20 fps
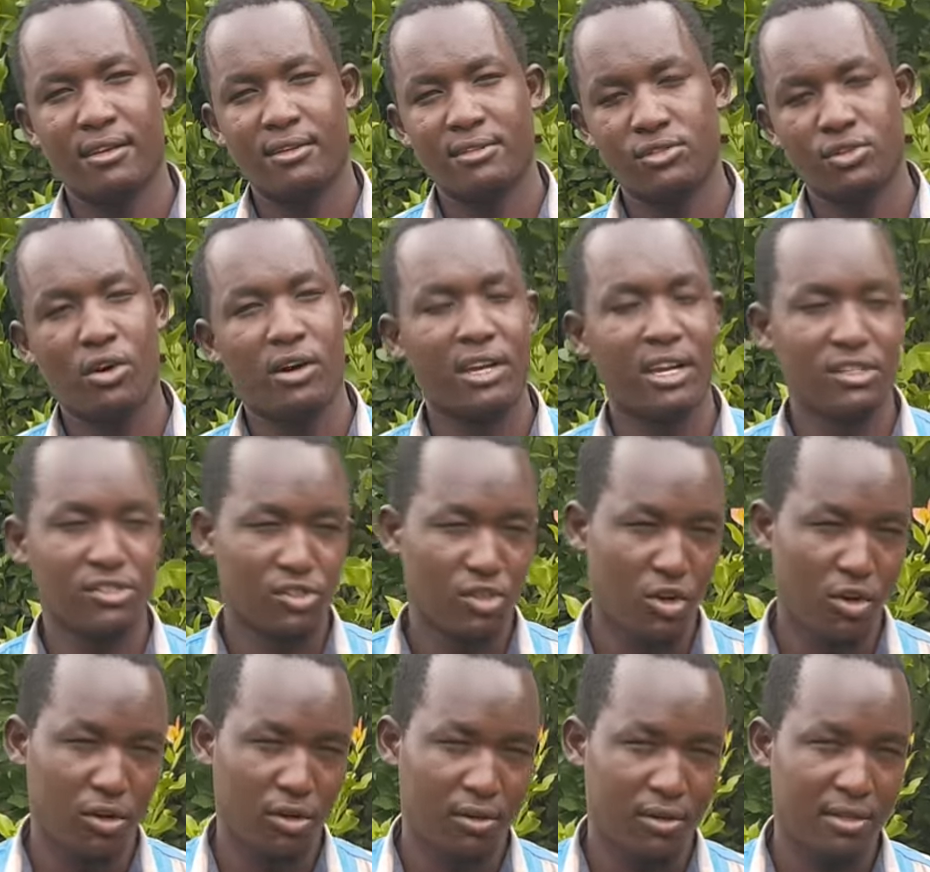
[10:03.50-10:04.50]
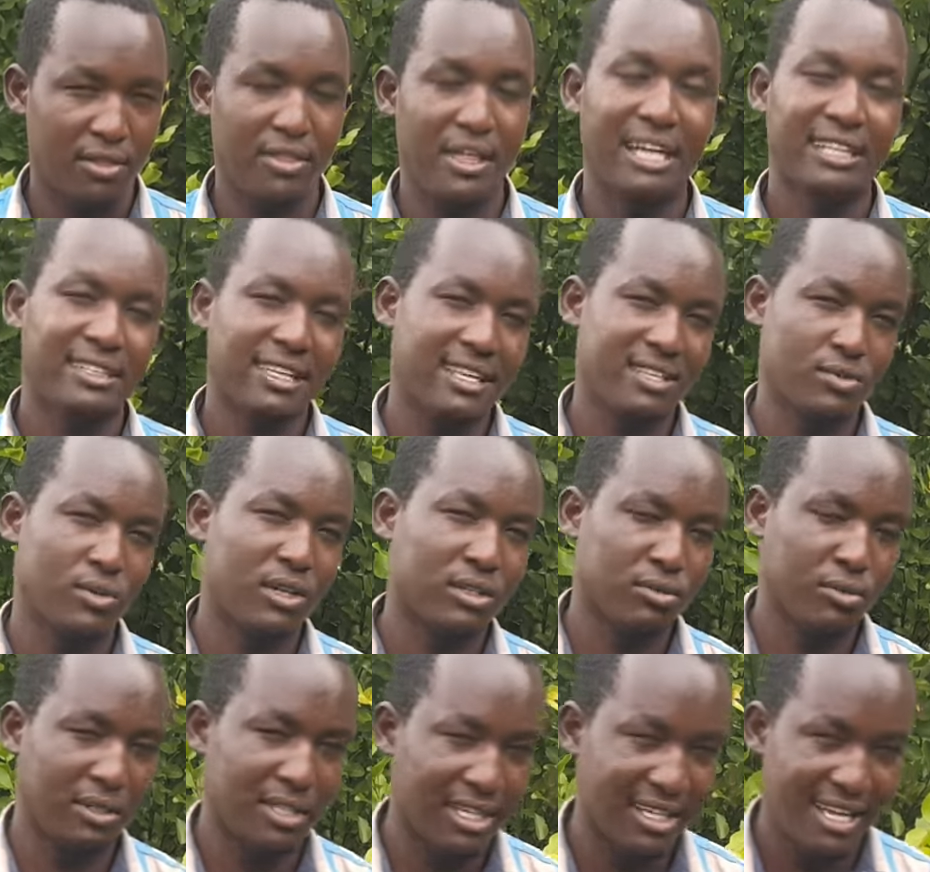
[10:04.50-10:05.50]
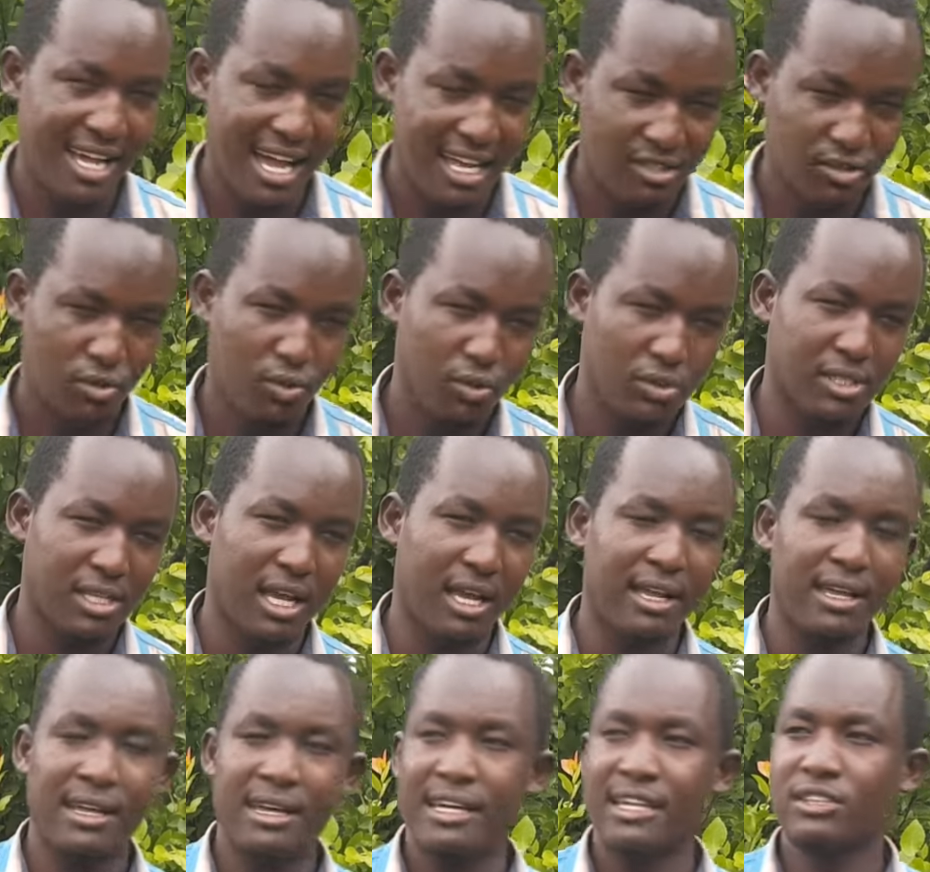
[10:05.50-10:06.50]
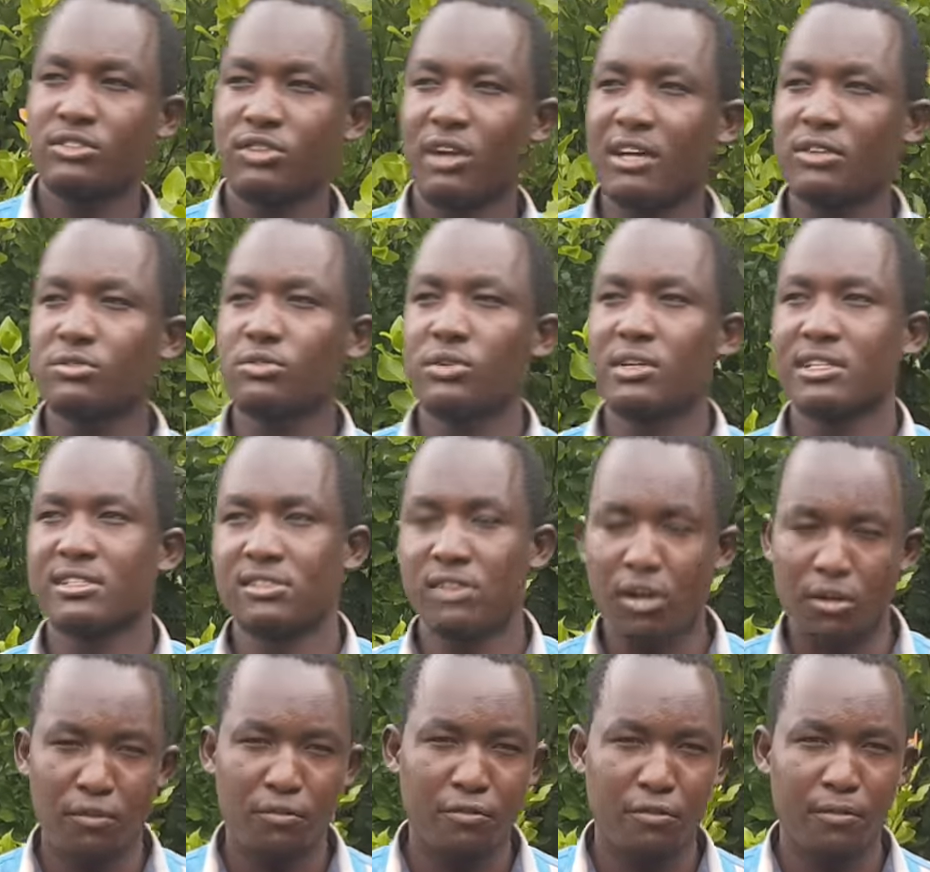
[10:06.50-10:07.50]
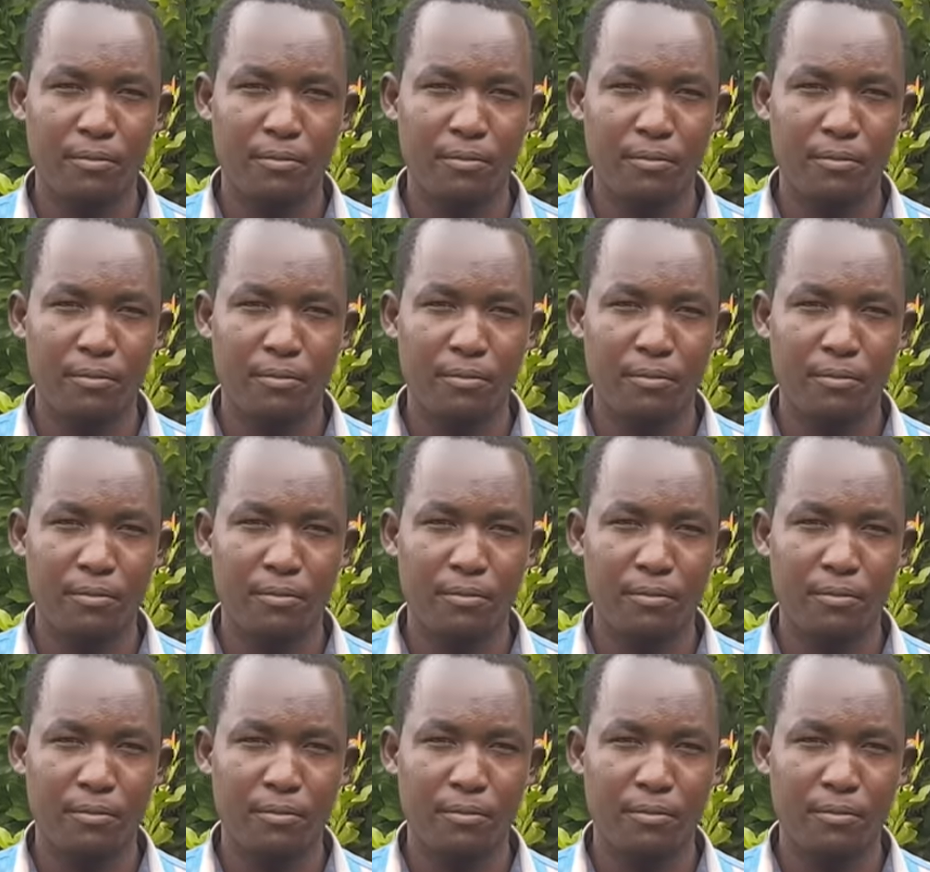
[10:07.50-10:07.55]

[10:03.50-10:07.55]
so on and so on. That is what we did as Tucusa in trying to resolve